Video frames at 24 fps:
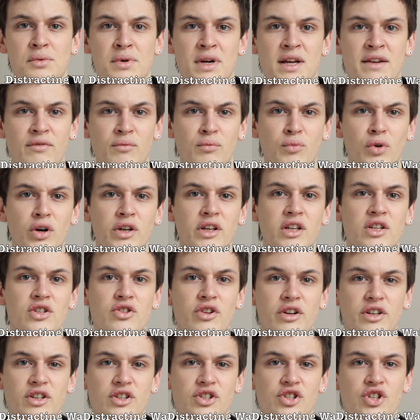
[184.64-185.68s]
away from what you're
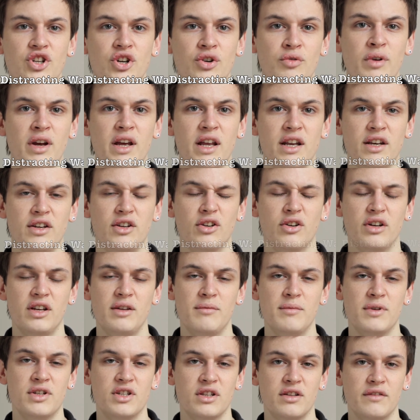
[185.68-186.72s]
trying to show in your
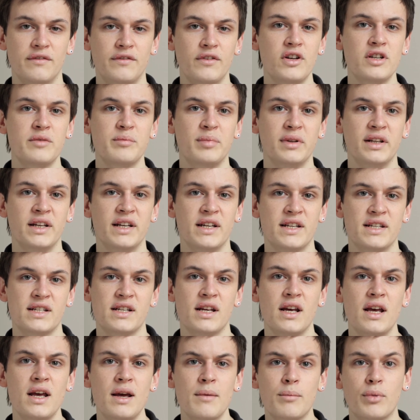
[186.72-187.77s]
image in the first place.
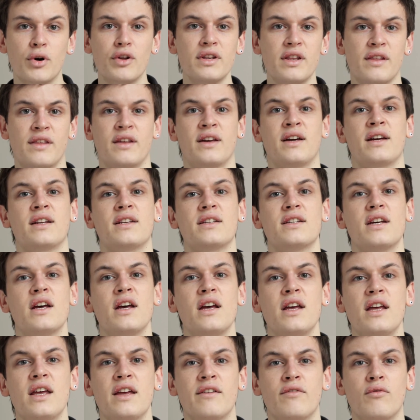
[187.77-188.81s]
But on the other hand,
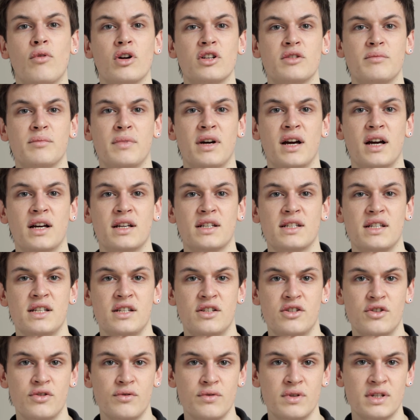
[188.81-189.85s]
if watermarks
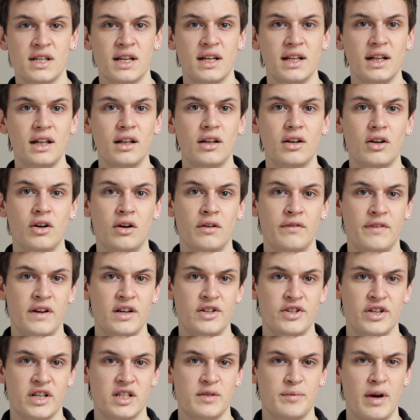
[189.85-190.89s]
is too subtle or
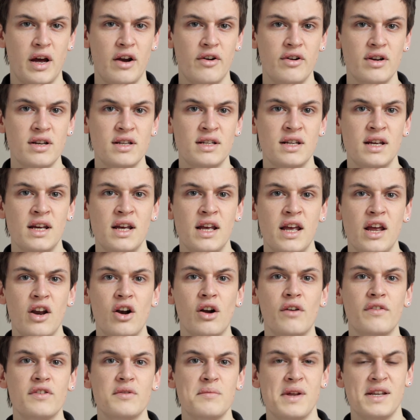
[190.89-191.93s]
very transparent, it
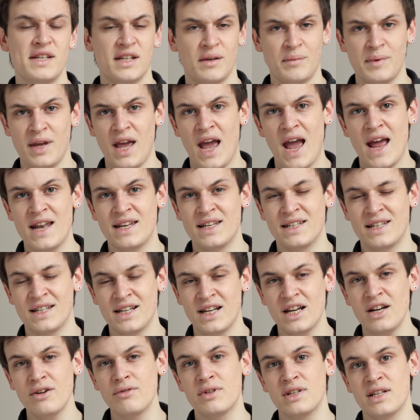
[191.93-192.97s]
often means it can be edited
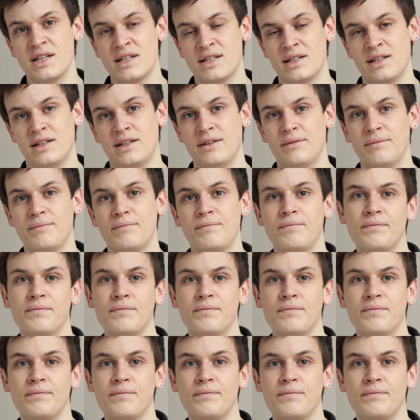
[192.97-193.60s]
out easily.